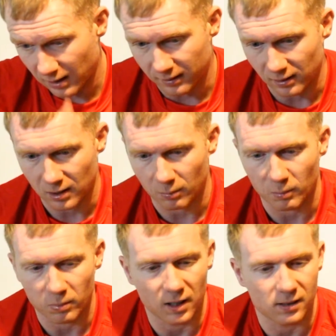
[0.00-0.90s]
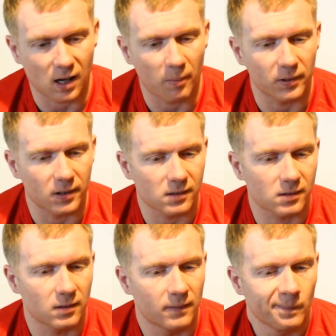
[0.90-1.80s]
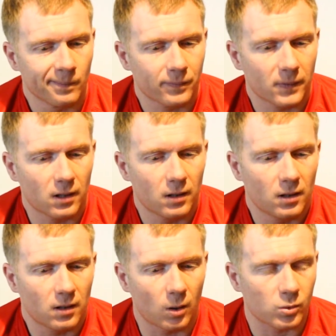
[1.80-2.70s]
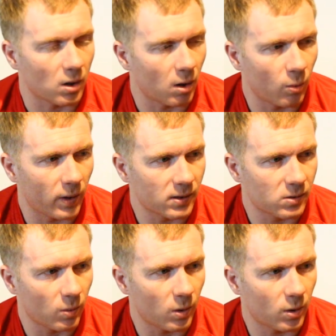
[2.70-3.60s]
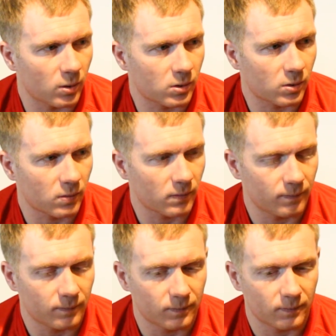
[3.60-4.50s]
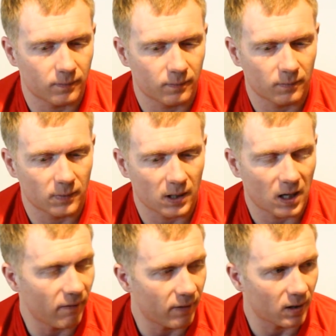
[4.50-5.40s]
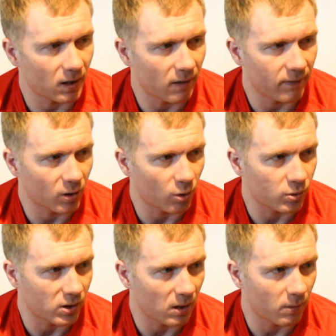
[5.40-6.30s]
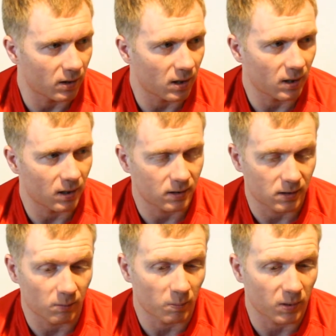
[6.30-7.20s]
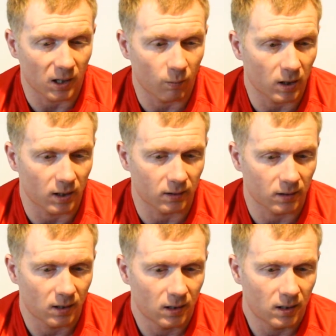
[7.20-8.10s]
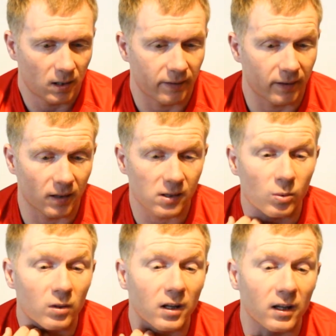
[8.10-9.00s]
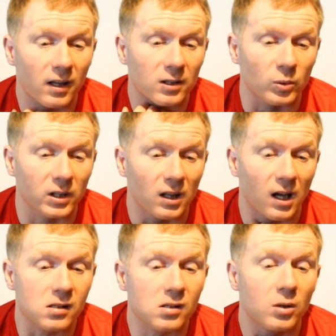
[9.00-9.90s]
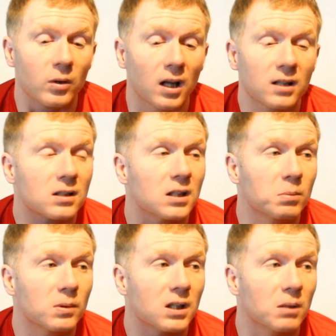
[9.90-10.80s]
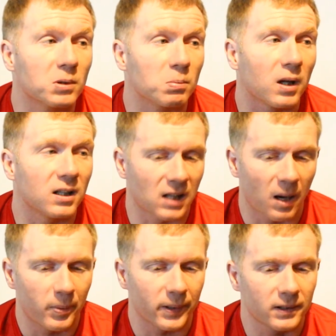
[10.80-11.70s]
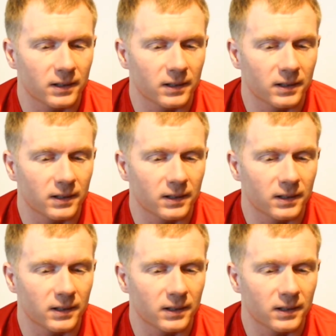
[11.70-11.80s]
I think keeping players happy goes a long way towards having a good team and a team that's playing well, and I think that's what he likes to do. He likes to keep his players happy,